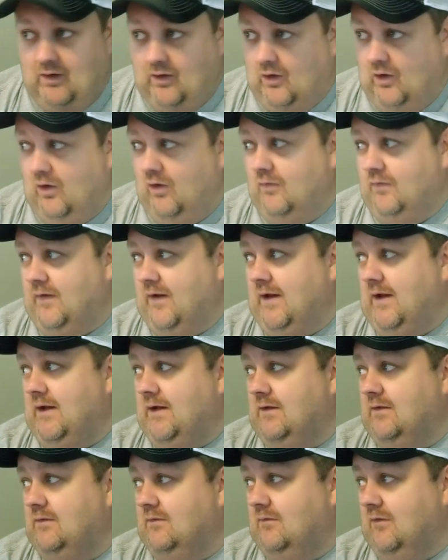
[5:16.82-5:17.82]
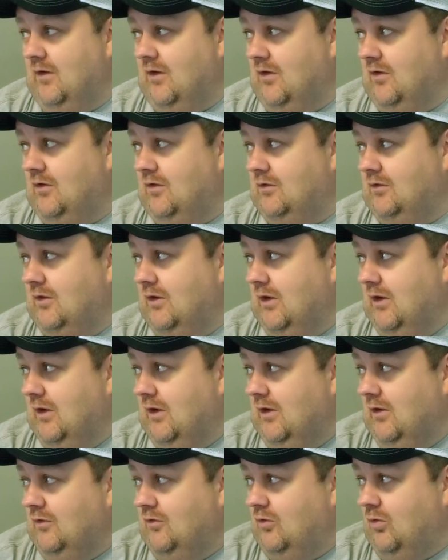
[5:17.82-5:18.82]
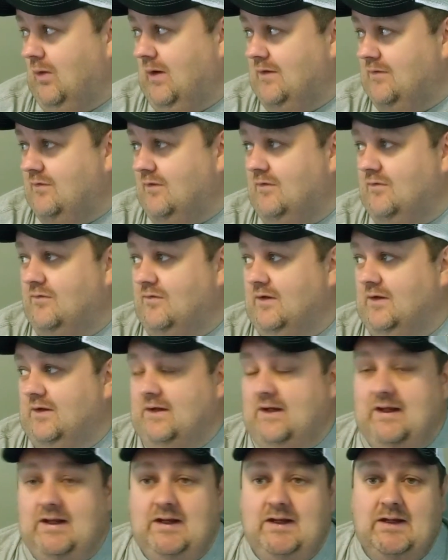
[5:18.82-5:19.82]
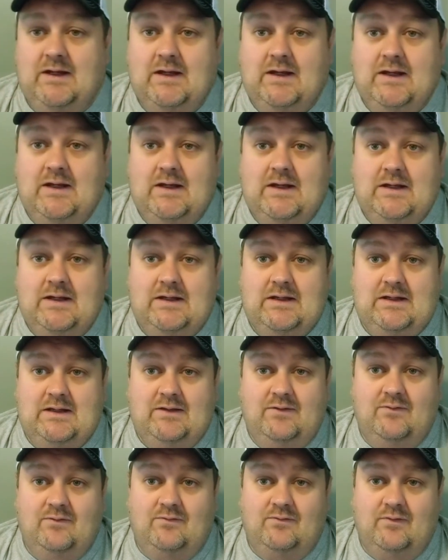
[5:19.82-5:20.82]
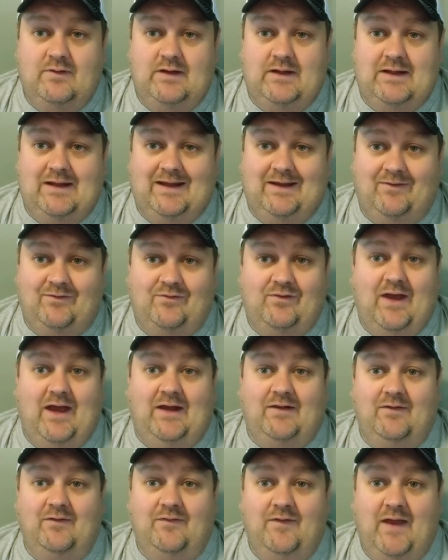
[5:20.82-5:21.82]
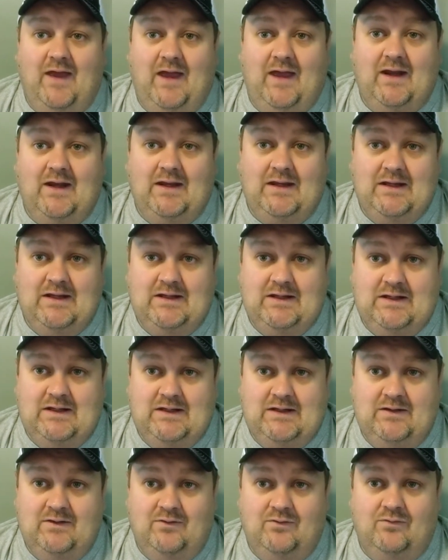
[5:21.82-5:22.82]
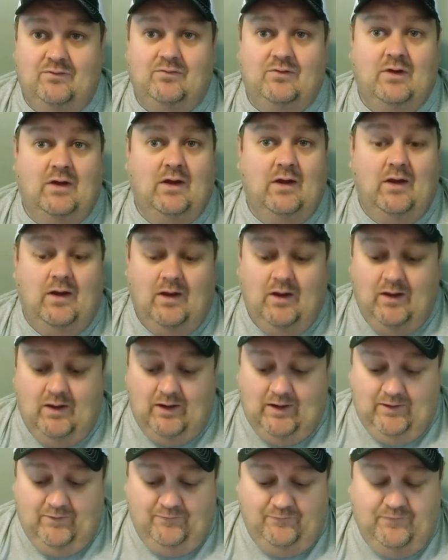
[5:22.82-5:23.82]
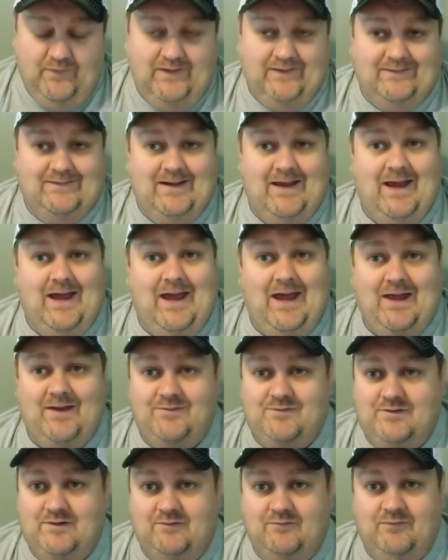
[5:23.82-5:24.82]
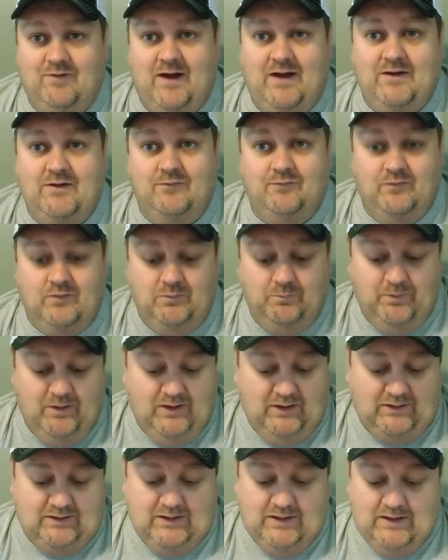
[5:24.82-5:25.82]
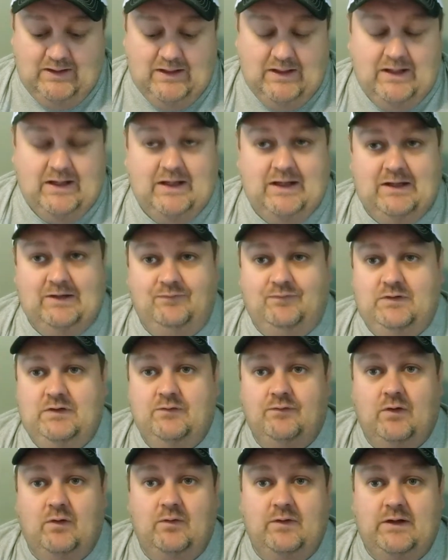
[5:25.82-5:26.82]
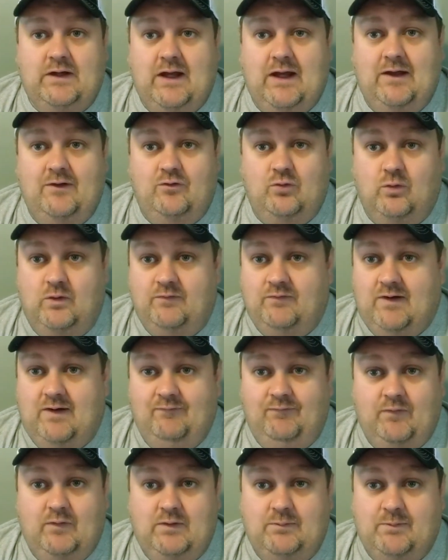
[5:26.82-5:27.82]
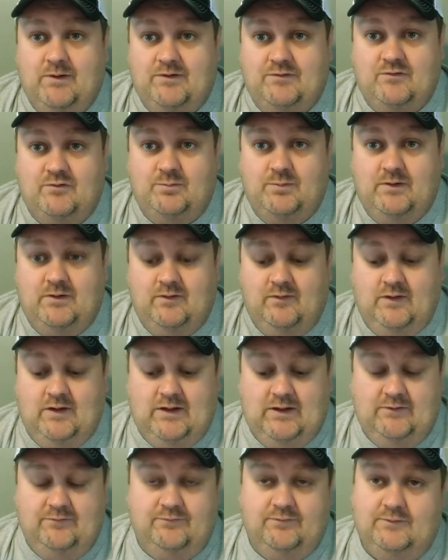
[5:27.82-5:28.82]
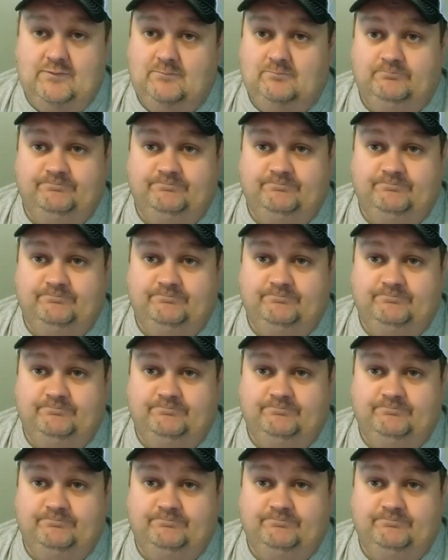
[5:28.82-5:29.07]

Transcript: all day long, twice on Sunday is exactly that. It is a fantastic value for your buck. If you've only got $25, $30 to spend on the knife,